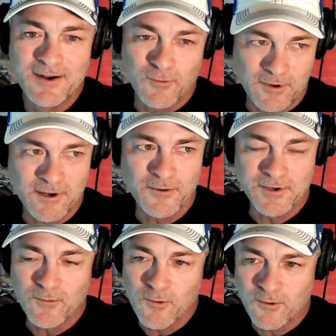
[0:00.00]
we're
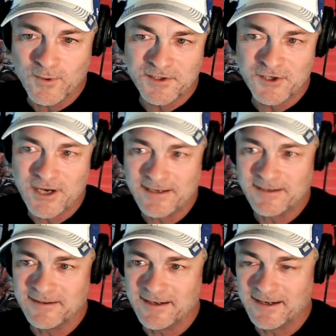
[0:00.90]
going to war with China
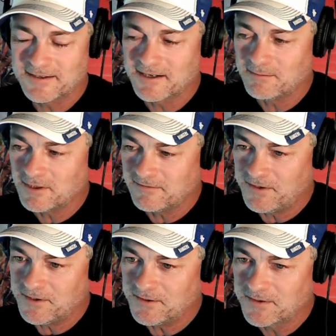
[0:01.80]
in the next couple of
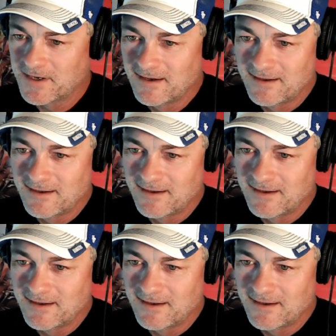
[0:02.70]
years.